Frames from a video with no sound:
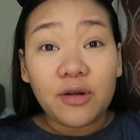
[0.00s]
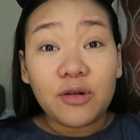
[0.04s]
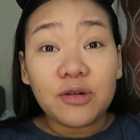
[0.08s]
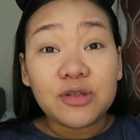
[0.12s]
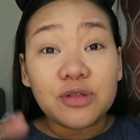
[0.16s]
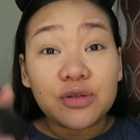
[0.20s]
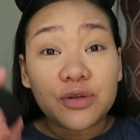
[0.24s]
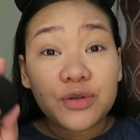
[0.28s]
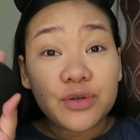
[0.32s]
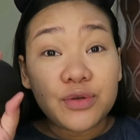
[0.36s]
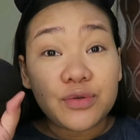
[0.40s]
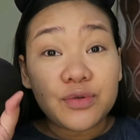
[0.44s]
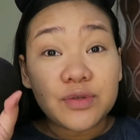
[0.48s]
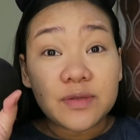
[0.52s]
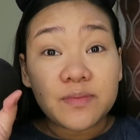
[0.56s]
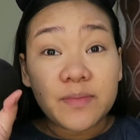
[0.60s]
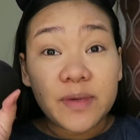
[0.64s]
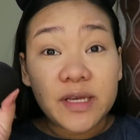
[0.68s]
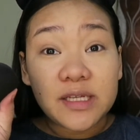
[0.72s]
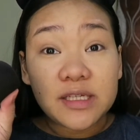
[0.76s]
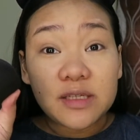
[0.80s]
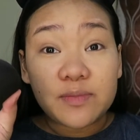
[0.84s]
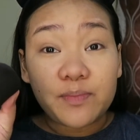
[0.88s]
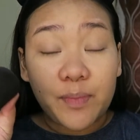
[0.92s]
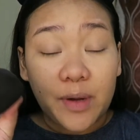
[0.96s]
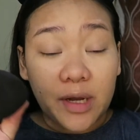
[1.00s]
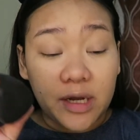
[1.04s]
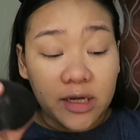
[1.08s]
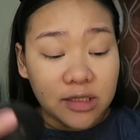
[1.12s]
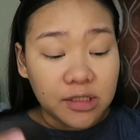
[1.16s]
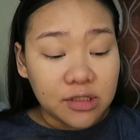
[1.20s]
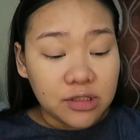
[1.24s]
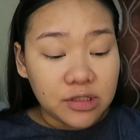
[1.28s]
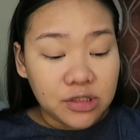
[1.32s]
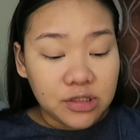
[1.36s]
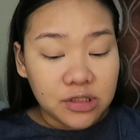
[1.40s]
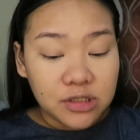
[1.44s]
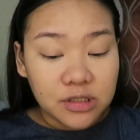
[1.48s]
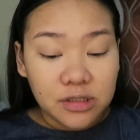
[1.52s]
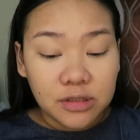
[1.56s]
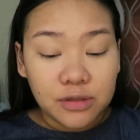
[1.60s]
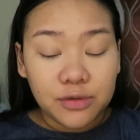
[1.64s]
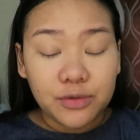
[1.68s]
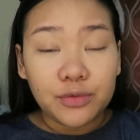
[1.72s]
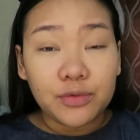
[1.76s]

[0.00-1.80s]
also use my sponge,